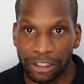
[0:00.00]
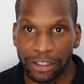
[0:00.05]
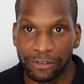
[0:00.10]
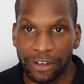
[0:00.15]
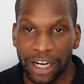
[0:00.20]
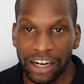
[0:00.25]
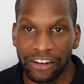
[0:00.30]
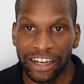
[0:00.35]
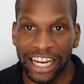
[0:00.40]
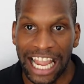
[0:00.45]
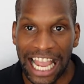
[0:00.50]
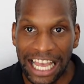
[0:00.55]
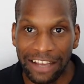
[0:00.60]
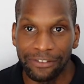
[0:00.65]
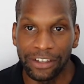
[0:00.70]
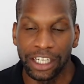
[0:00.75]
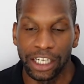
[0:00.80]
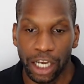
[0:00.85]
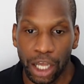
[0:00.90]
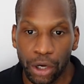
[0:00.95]
very
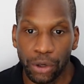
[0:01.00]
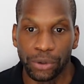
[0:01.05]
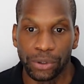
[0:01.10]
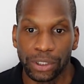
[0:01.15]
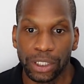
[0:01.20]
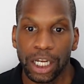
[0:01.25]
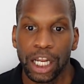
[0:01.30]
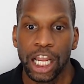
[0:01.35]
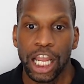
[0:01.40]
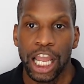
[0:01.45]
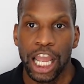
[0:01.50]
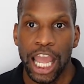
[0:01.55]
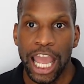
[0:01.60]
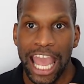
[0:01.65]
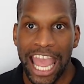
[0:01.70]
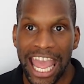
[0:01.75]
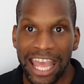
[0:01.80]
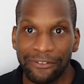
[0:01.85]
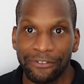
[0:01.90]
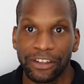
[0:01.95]
heavy load,
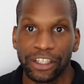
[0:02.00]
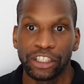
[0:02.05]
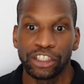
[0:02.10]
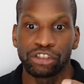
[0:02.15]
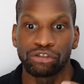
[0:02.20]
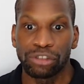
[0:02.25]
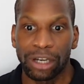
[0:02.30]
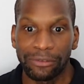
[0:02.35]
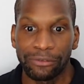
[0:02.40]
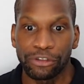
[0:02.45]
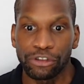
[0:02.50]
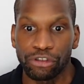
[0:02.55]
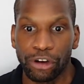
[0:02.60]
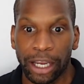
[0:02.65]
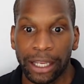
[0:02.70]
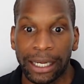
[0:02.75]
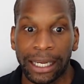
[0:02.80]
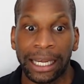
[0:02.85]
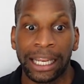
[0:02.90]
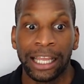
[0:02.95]
heavy strength
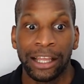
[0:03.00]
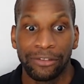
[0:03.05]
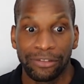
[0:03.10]
training.